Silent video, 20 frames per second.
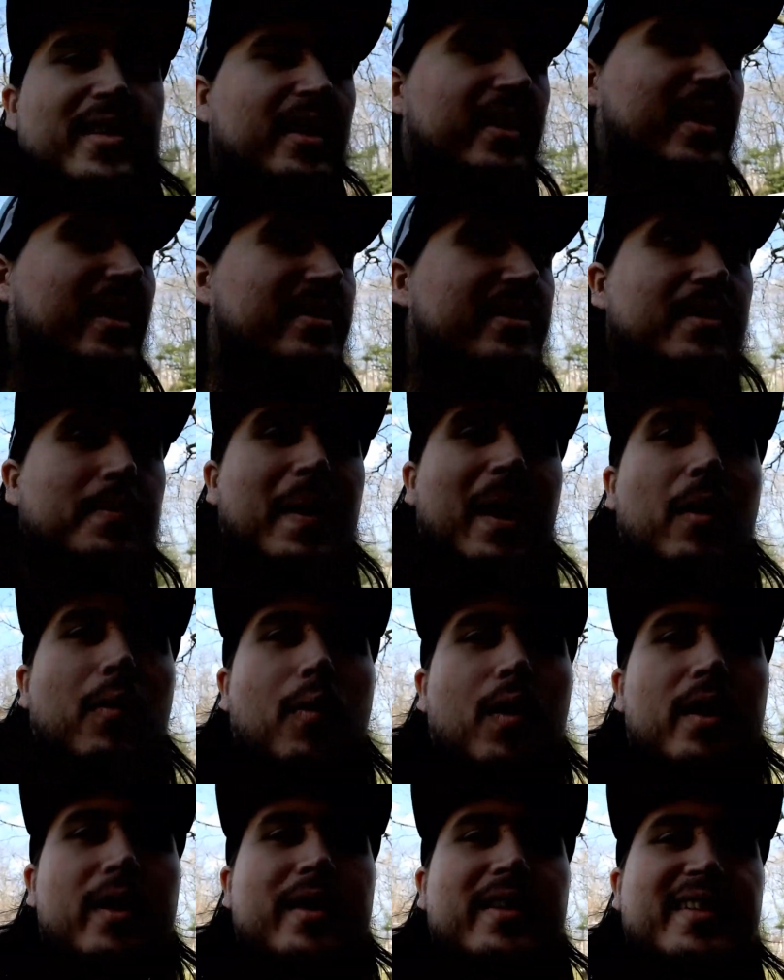till it gets to about
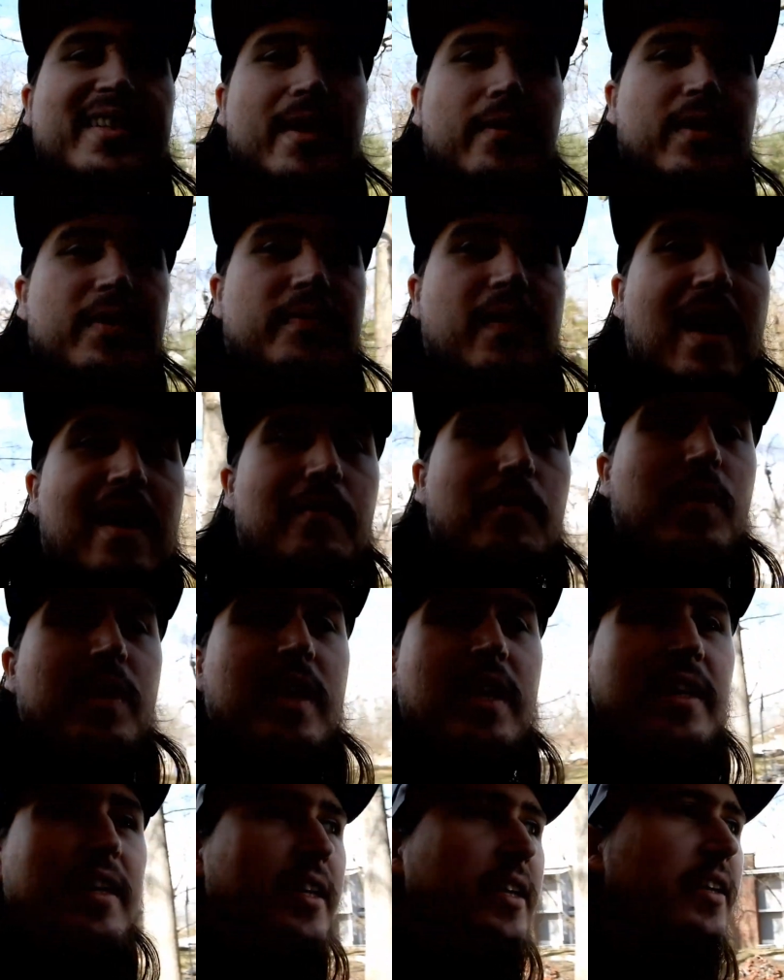175,
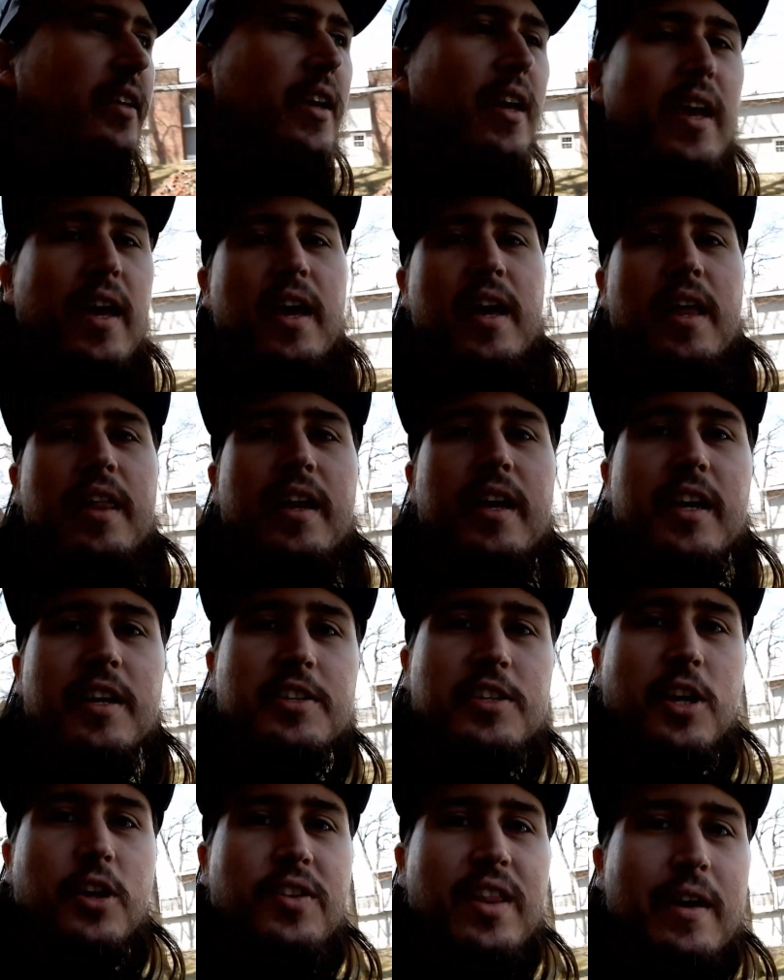180, and I'm gonna
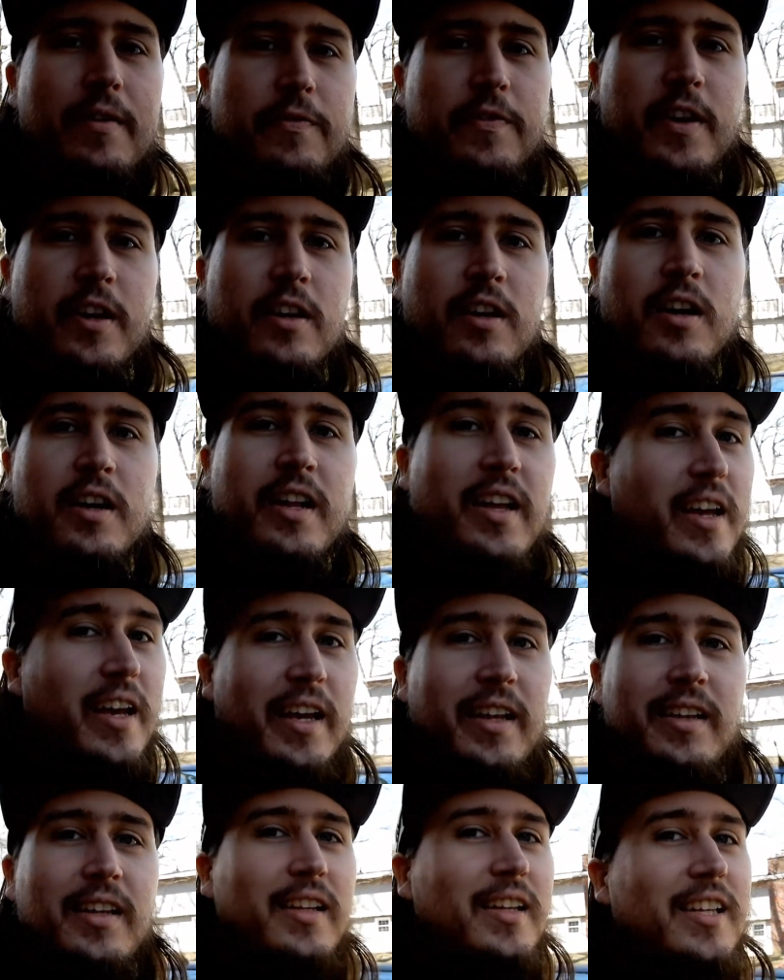turn that fan on
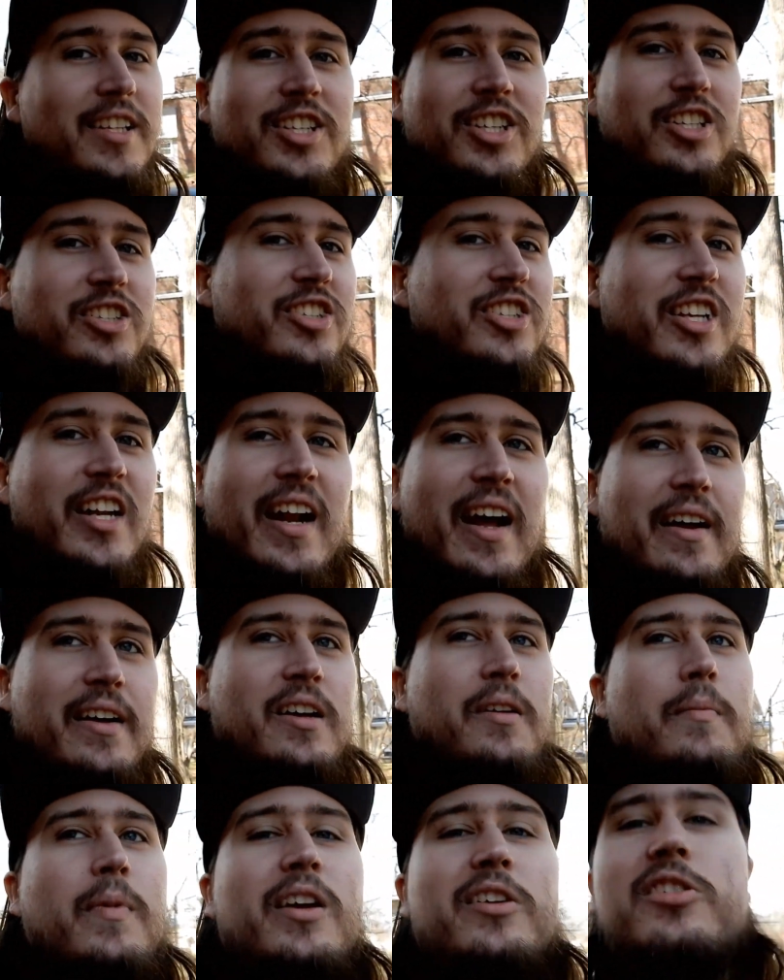and literally just sit out
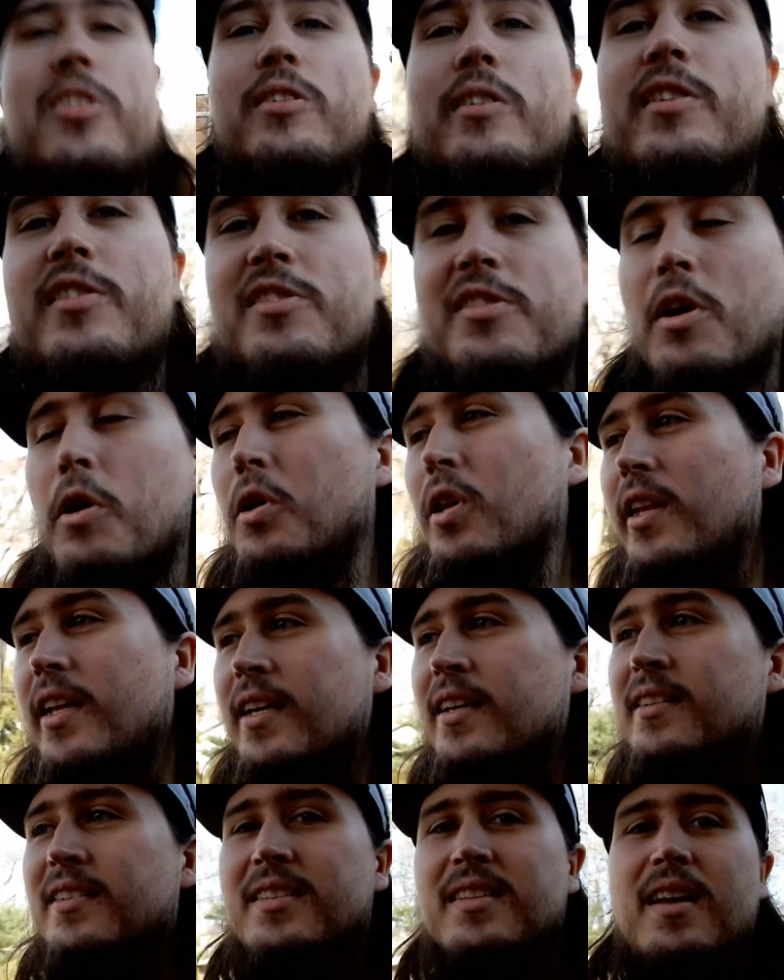here, make sure there's no
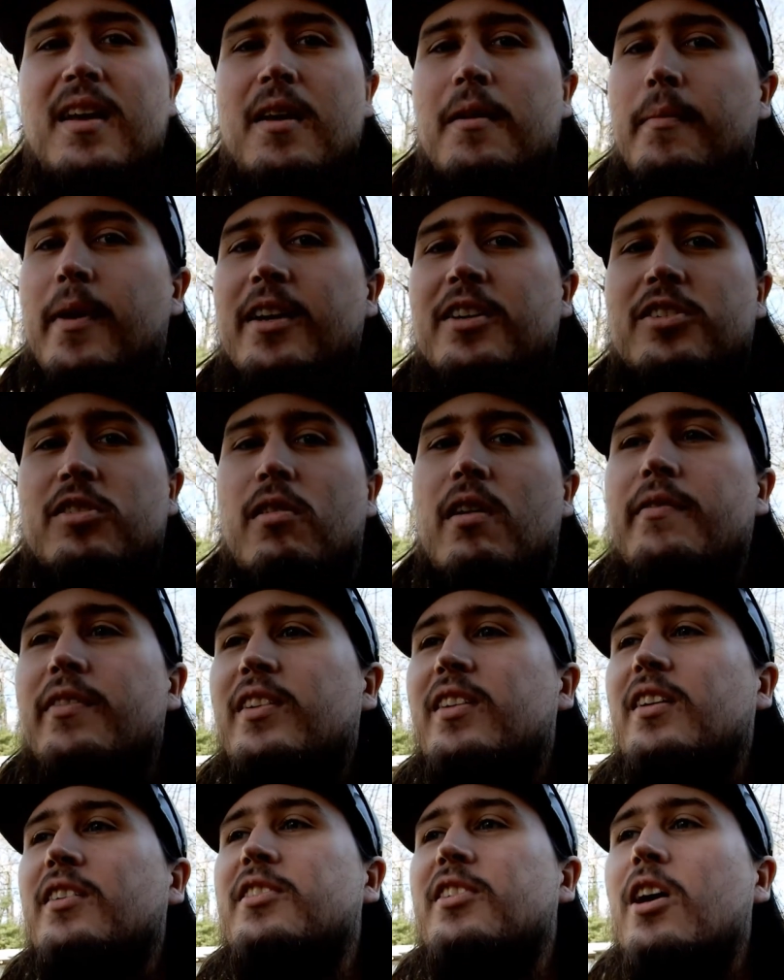leaks, make sure
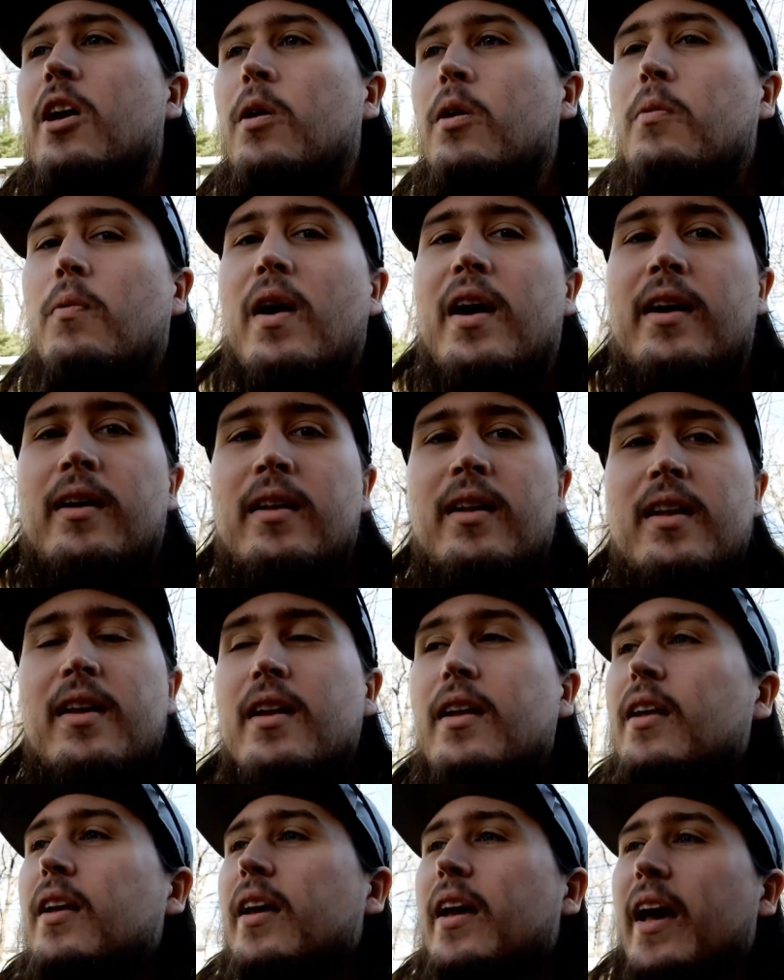everything's going well.
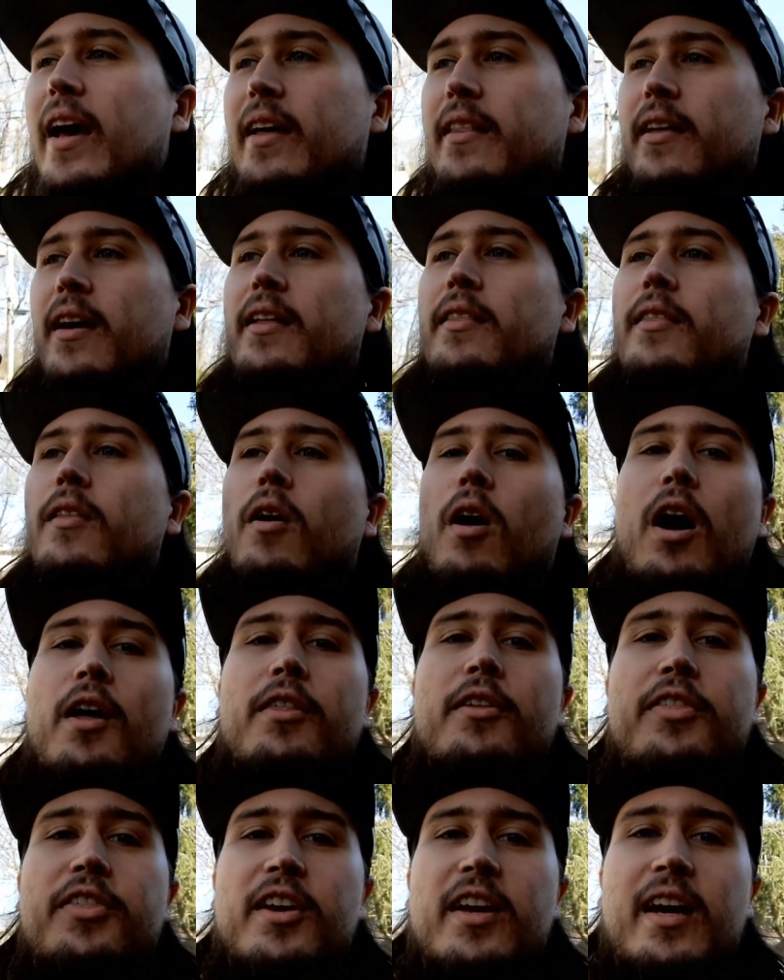And then the
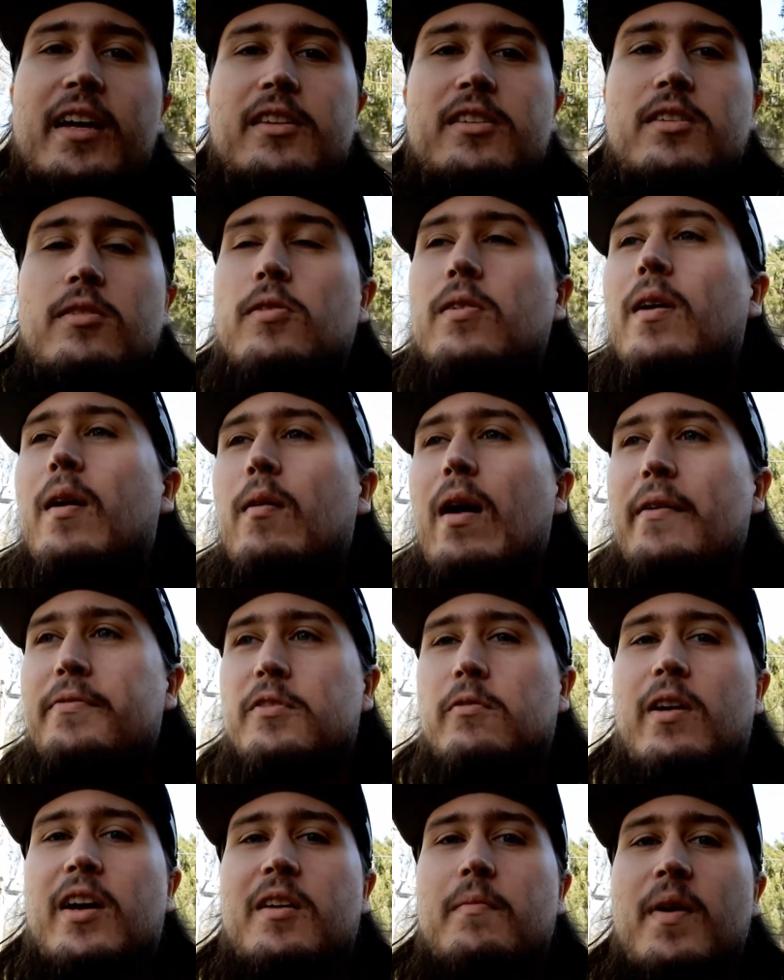other thing I do have
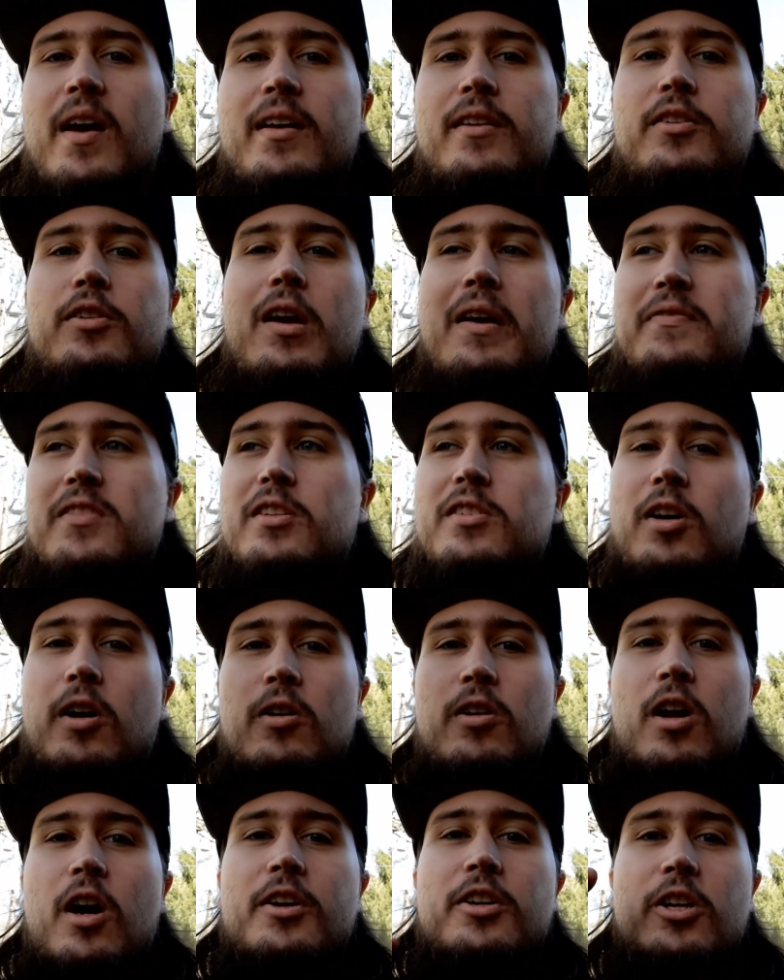to recommend, you have to
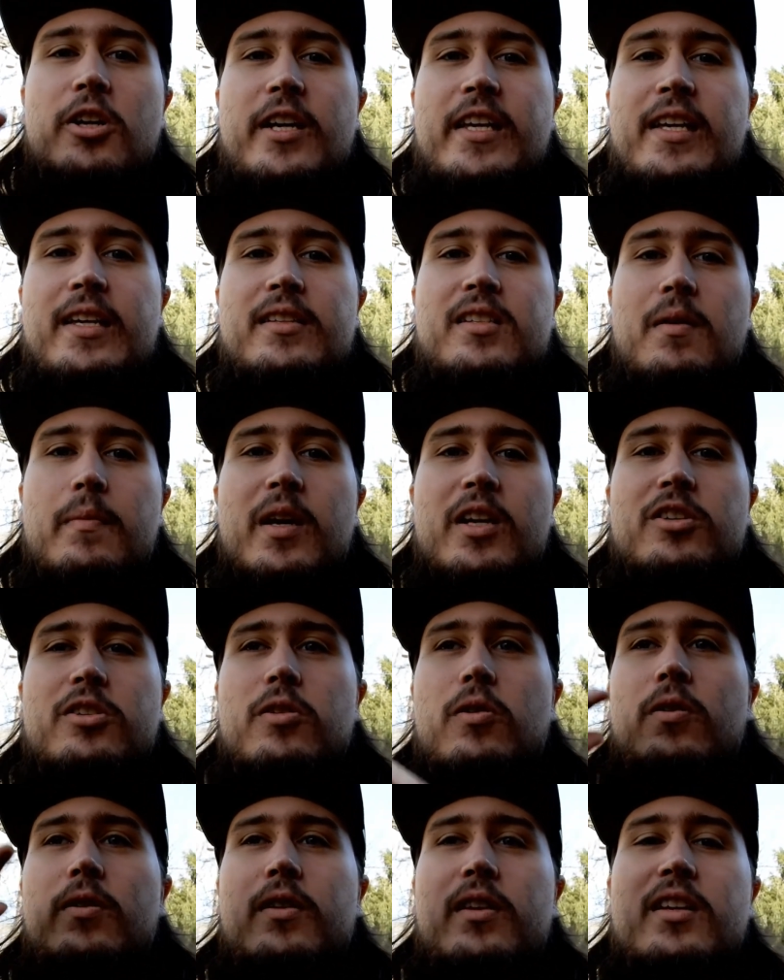turn on your heat to make
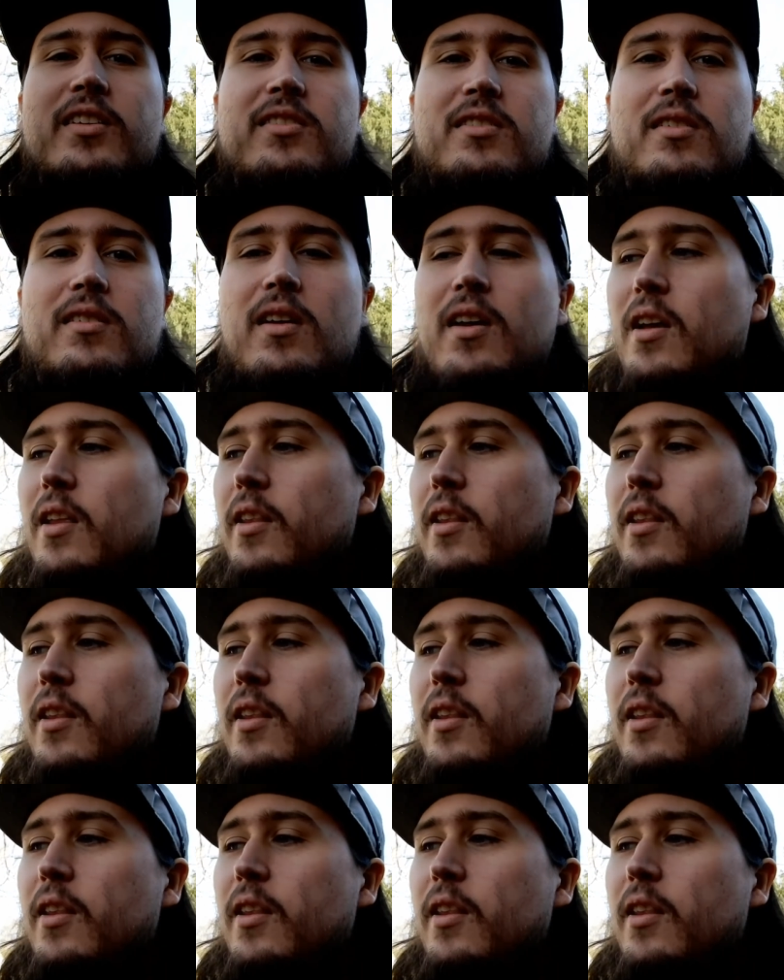sure this